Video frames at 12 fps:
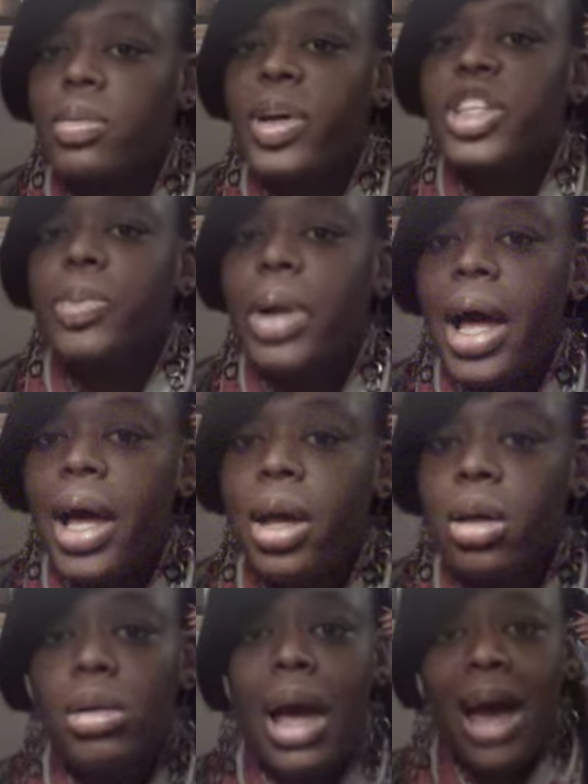
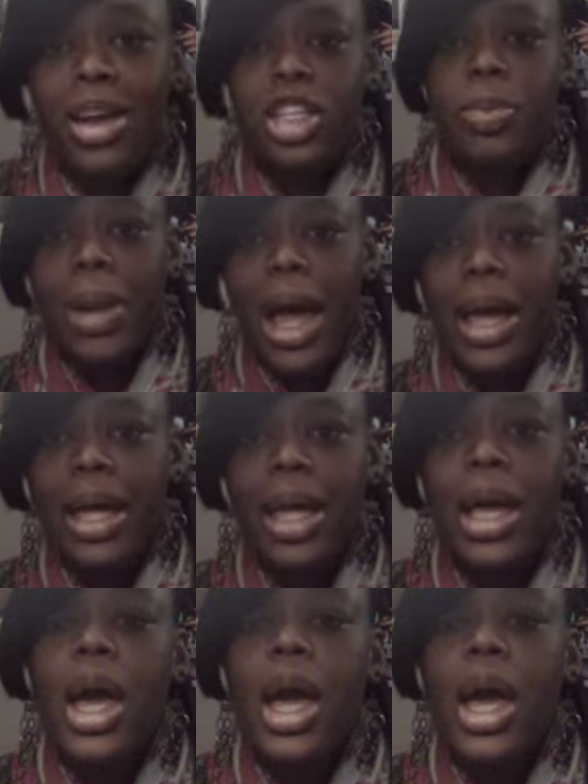I'll explain.